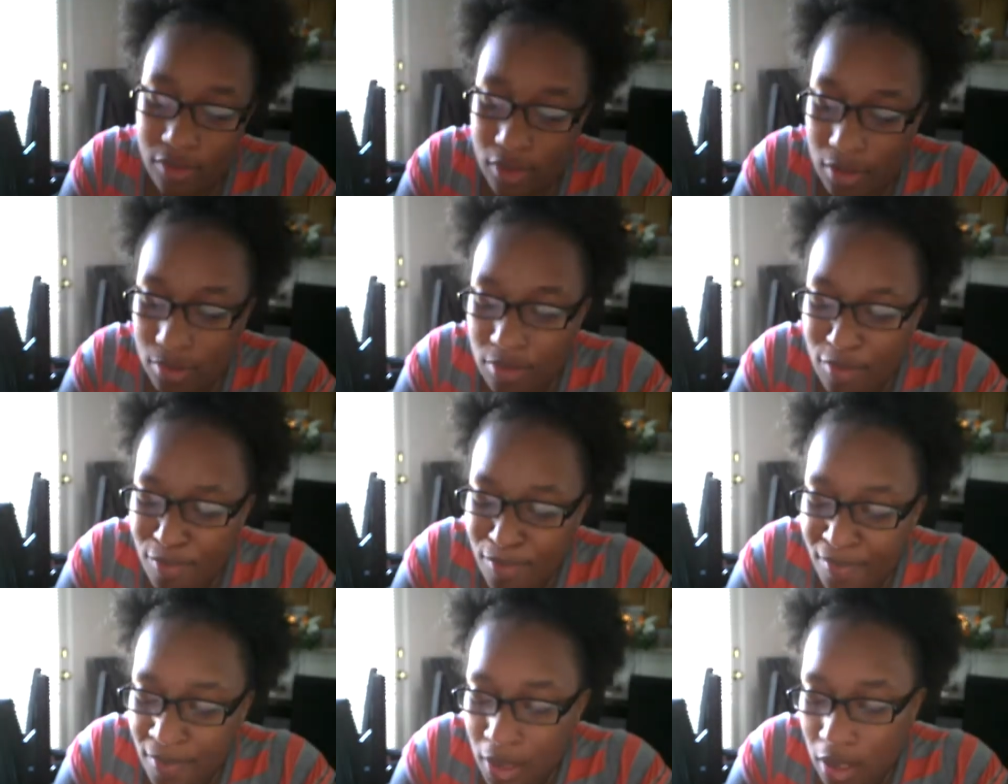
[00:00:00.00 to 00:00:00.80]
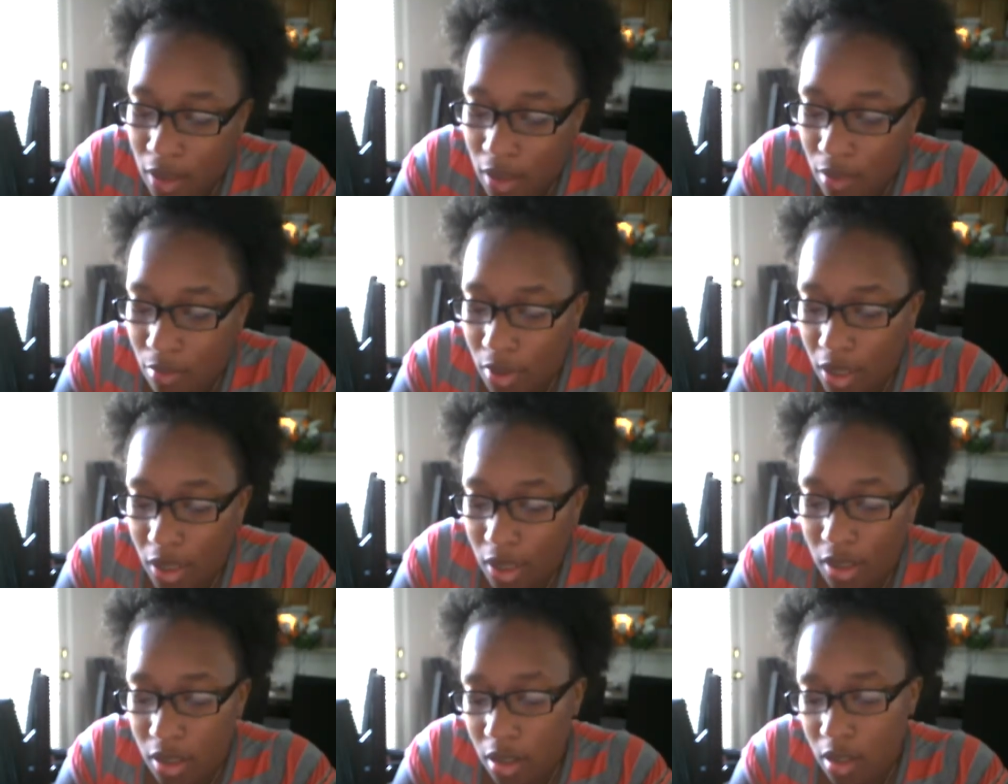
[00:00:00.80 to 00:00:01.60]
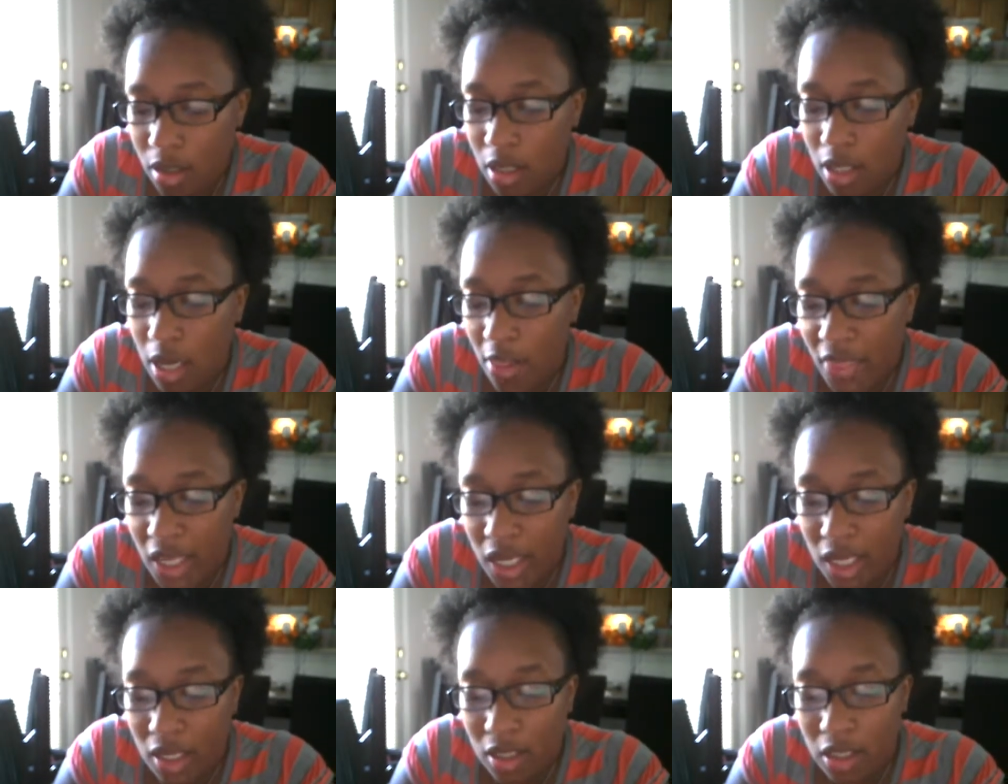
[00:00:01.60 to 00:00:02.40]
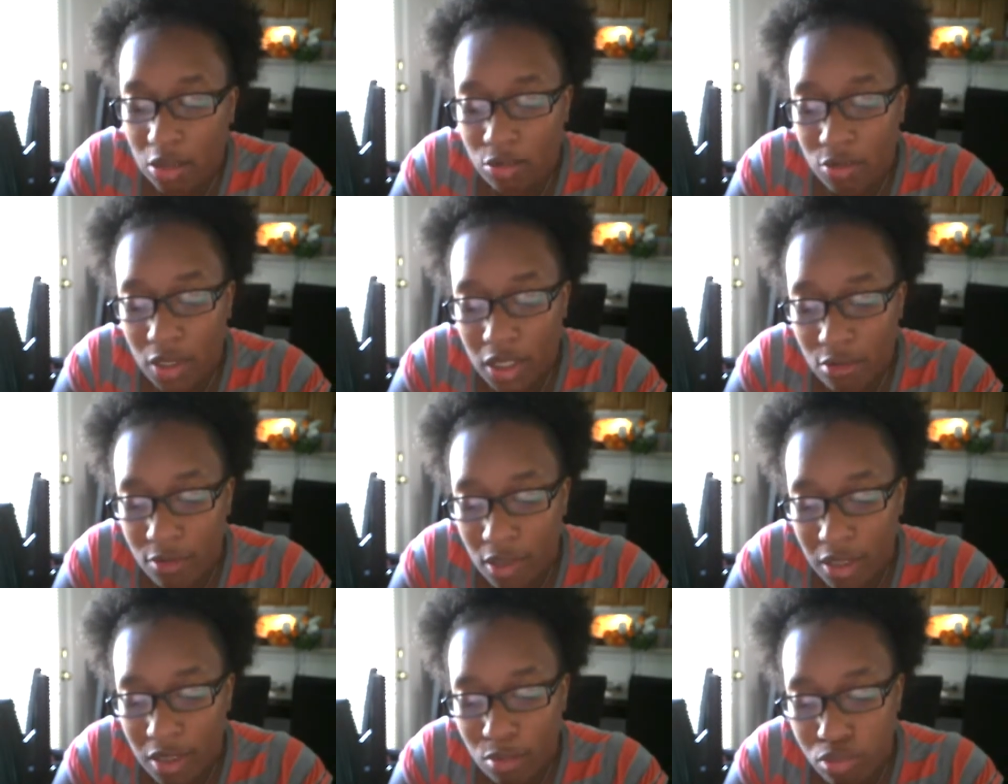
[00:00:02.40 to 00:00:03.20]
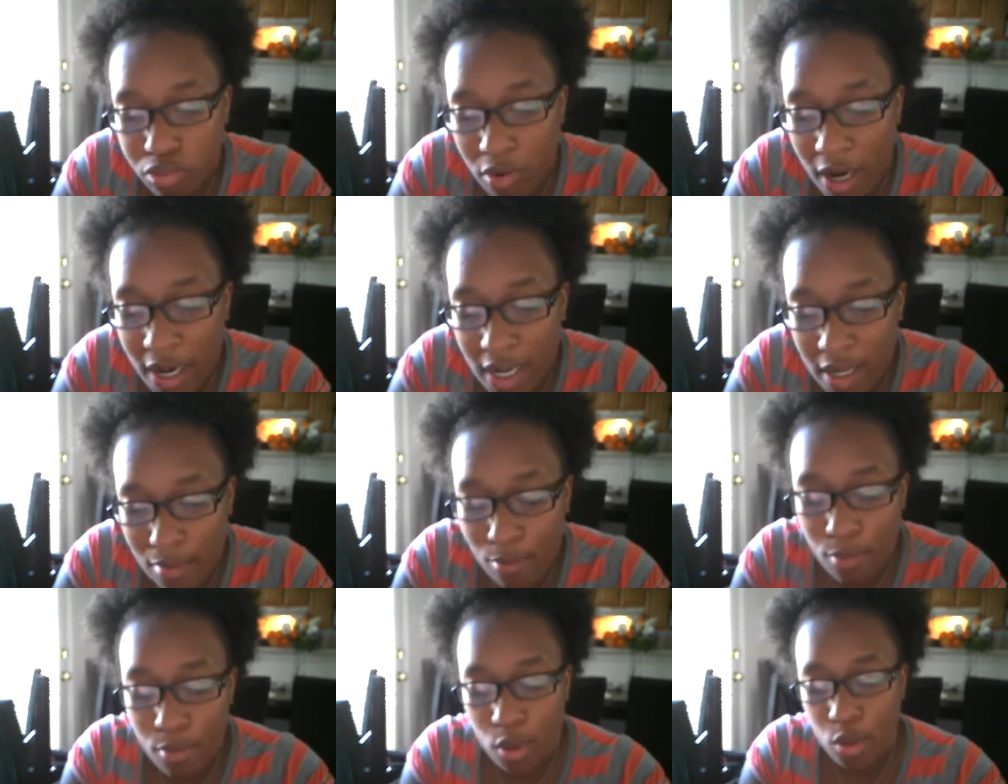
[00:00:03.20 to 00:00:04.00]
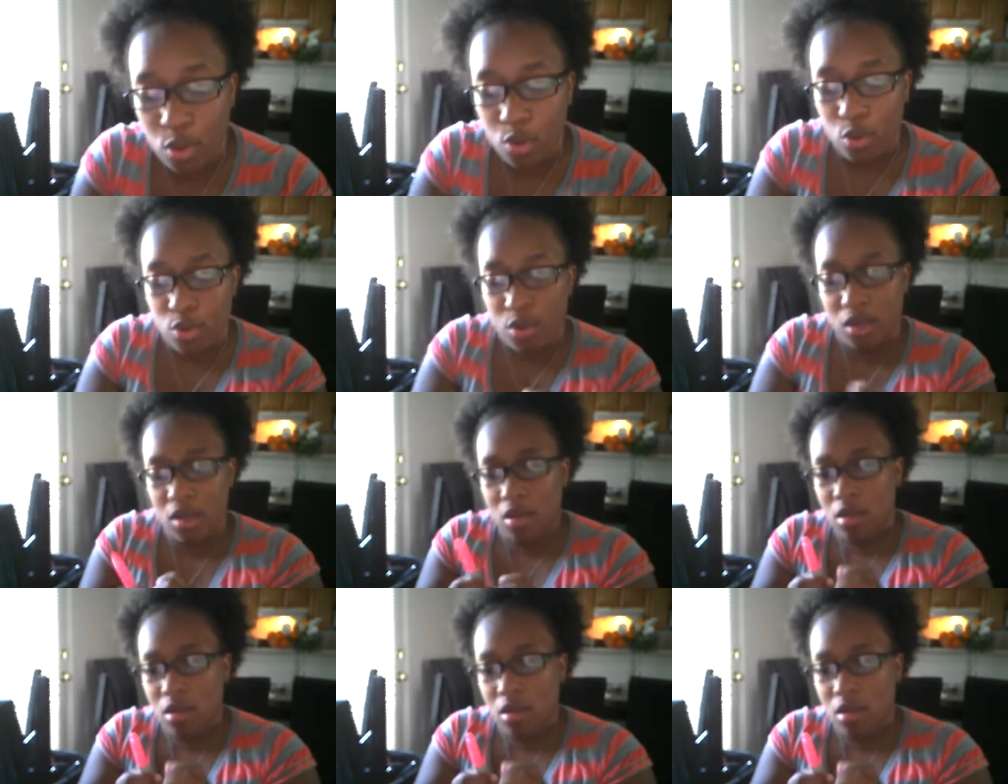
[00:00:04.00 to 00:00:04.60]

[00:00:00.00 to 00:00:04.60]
from. But I think it'll look really, really bright and bold